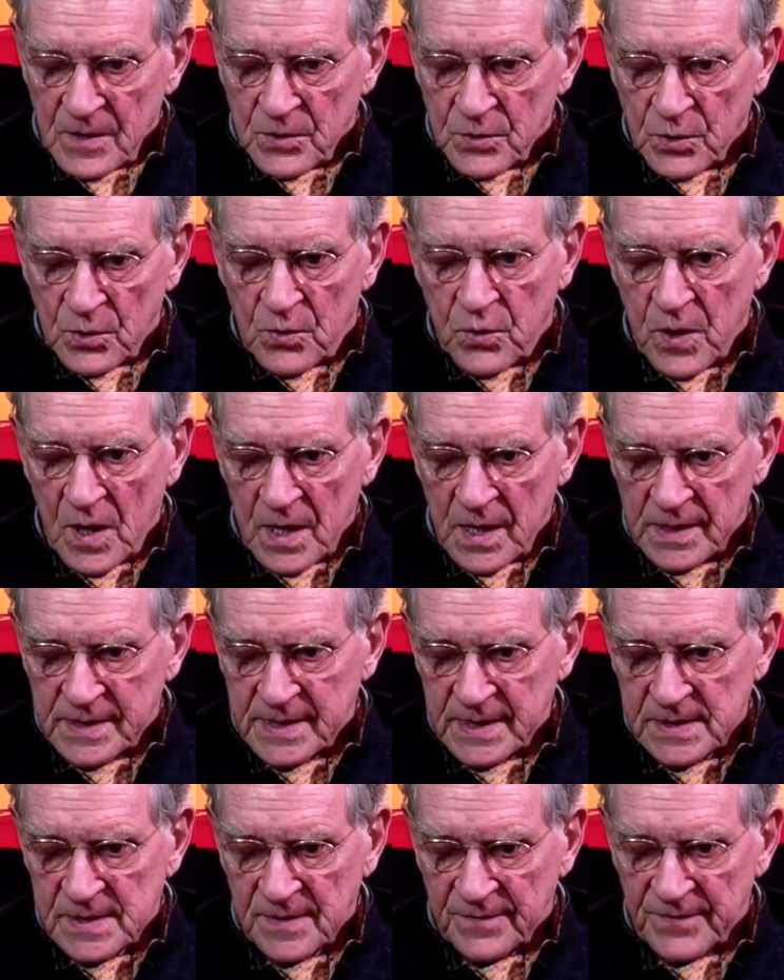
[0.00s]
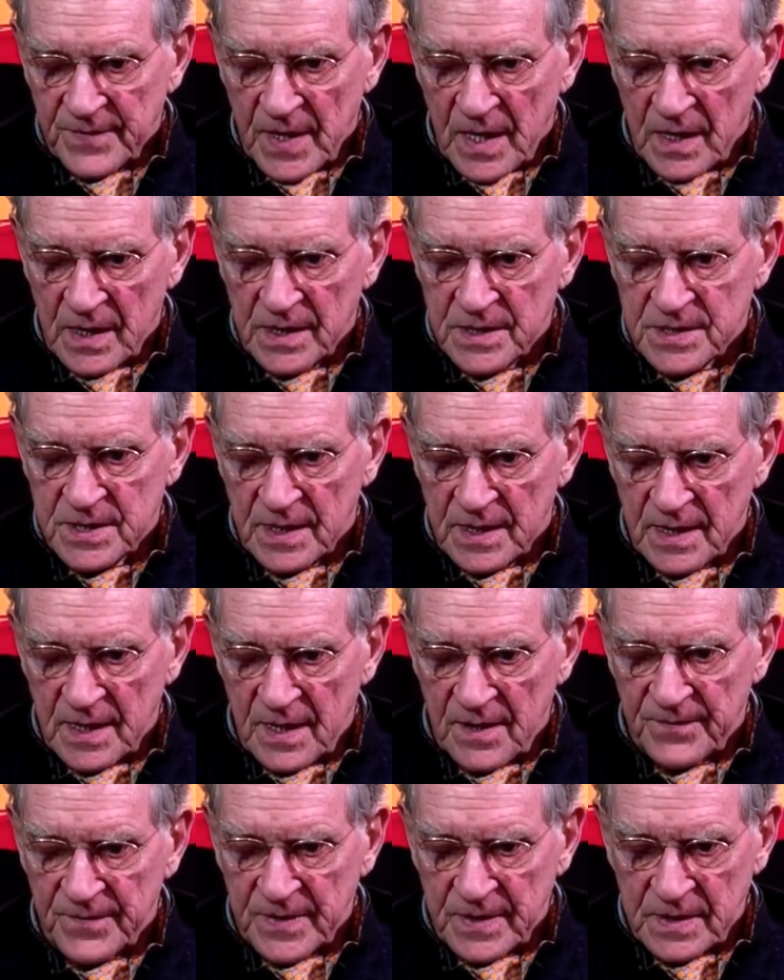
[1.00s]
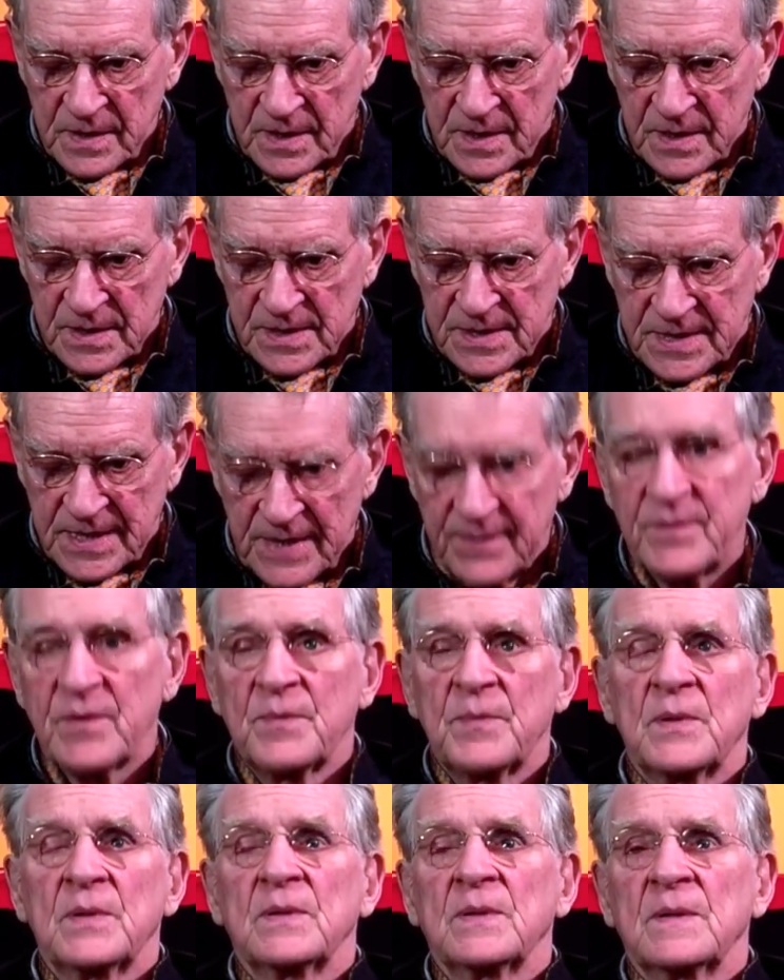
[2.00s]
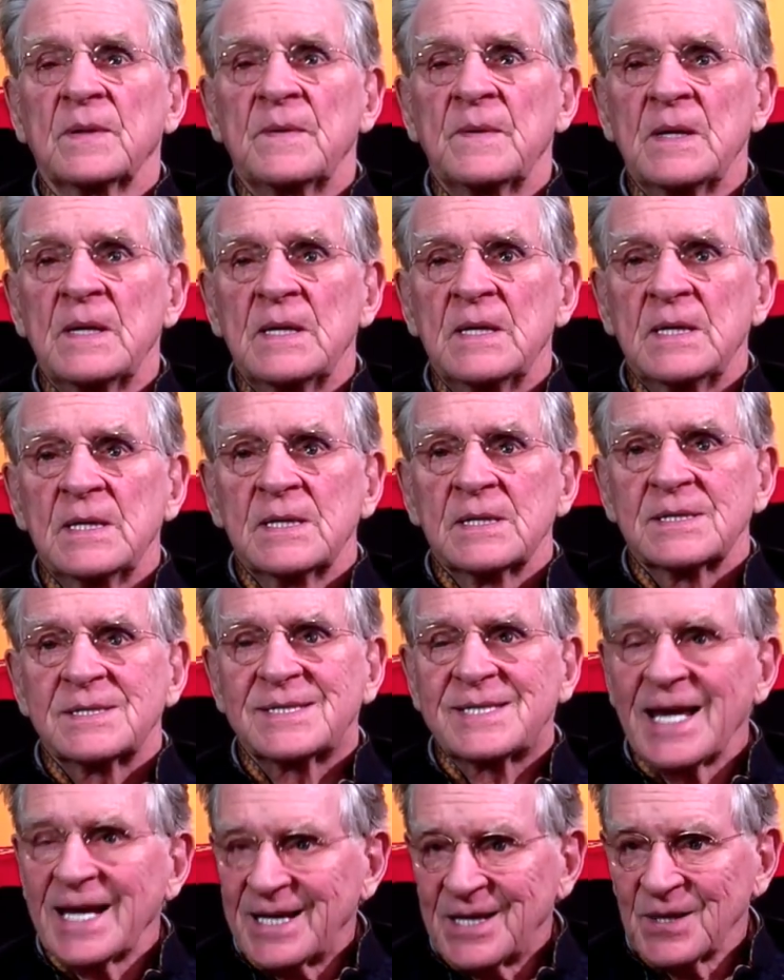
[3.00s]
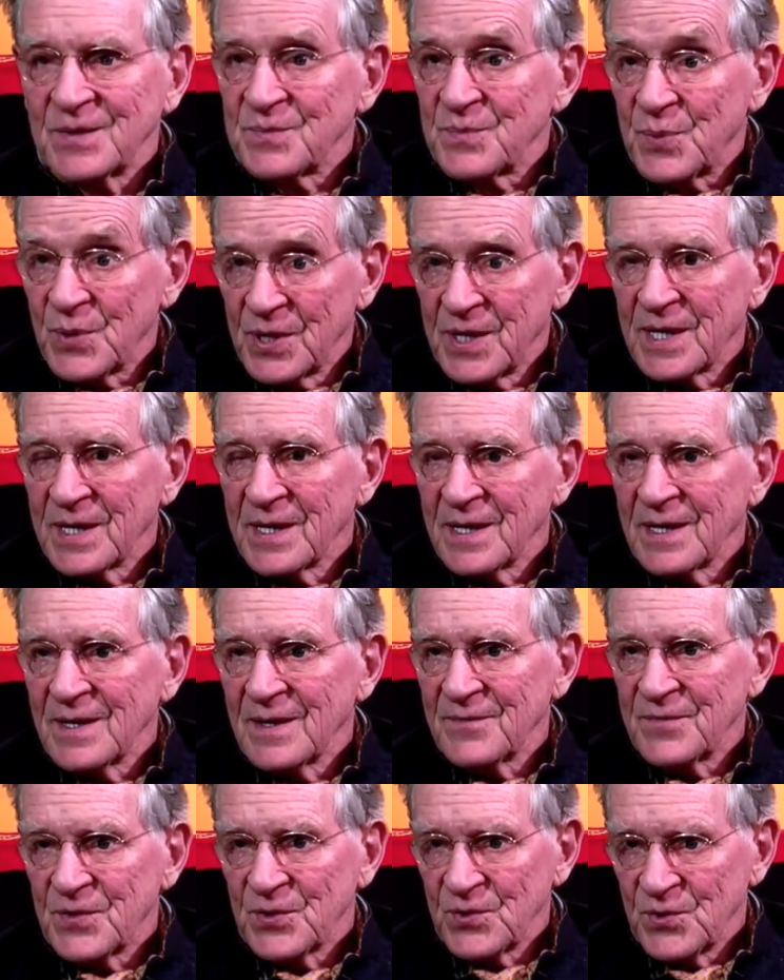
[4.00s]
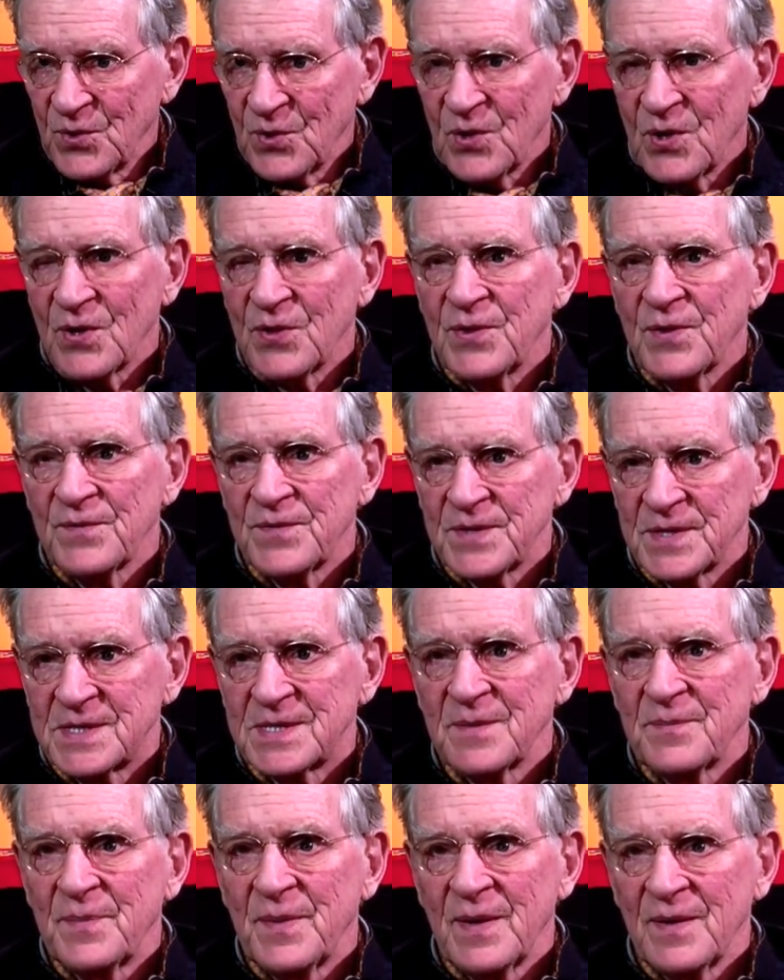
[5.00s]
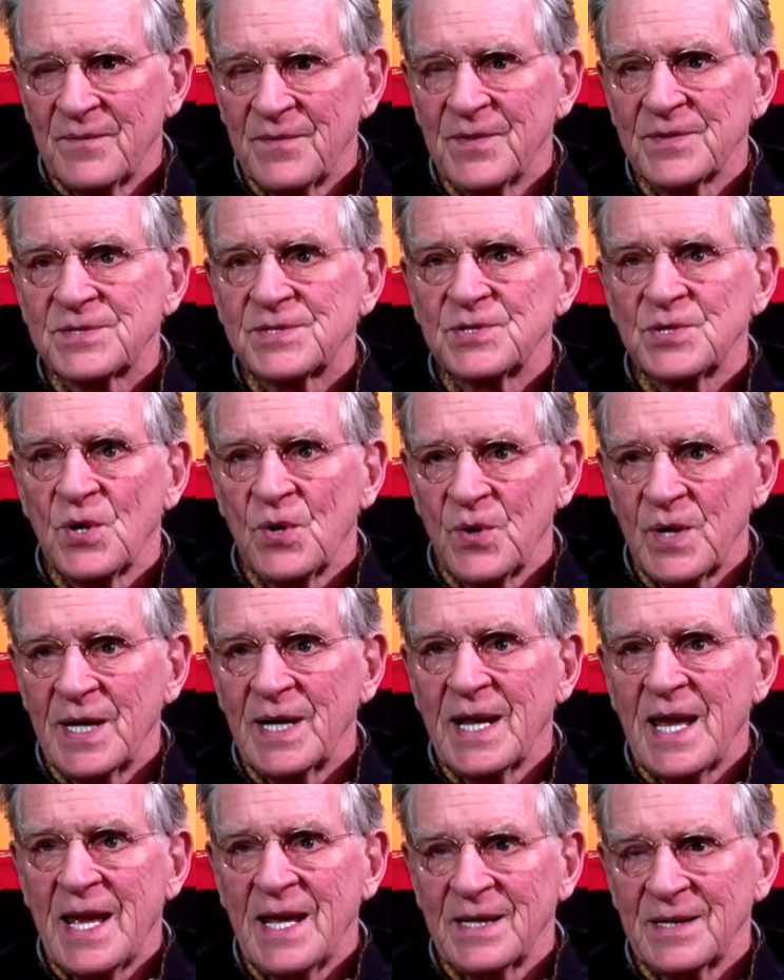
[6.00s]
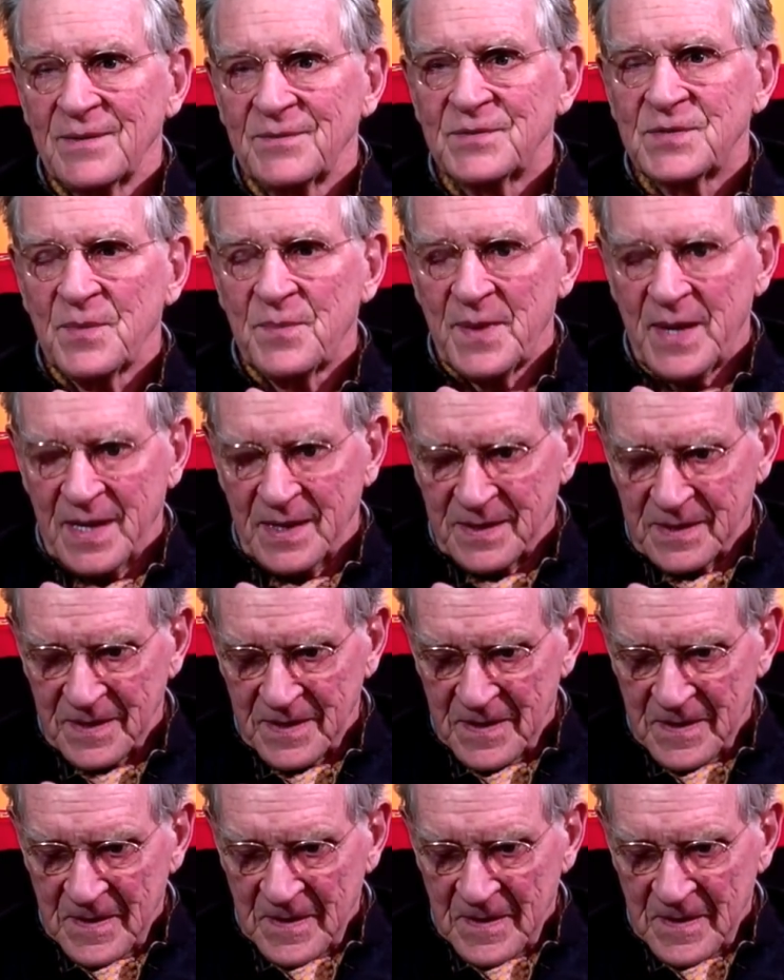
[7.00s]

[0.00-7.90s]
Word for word: Your qualities of knowledge and love, inconceivable, second Buddha of the north, of the, of the snowy land of Tibet,